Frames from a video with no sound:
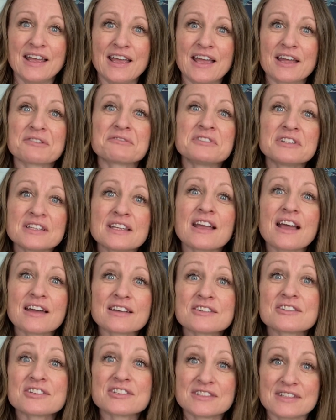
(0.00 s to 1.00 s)
and really
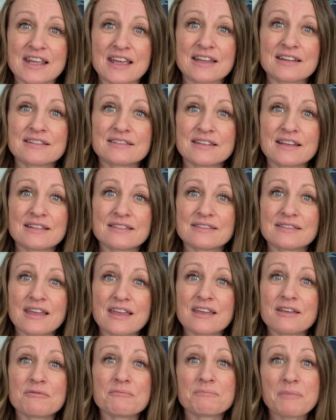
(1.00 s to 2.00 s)
understand that
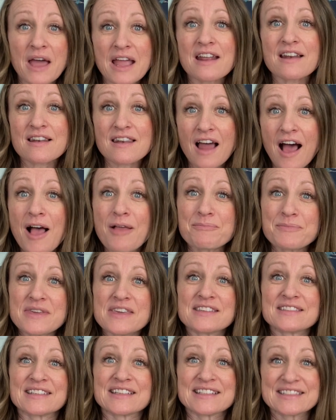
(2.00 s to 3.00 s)
they might not be
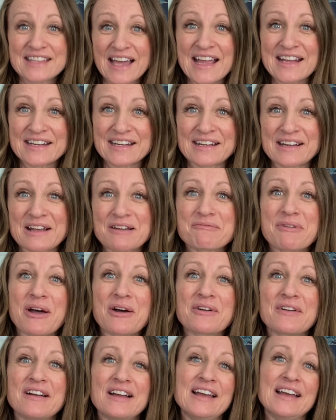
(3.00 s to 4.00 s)
as excited
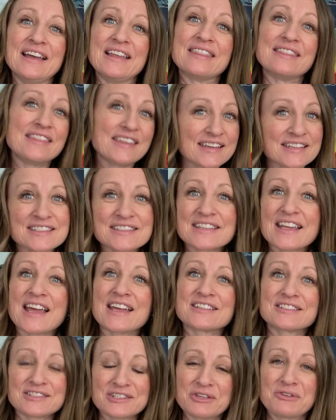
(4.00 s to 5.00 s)
about this
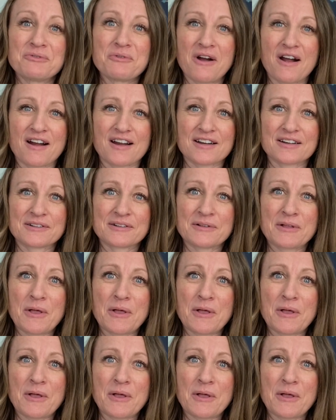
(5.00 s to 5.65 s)
as you are.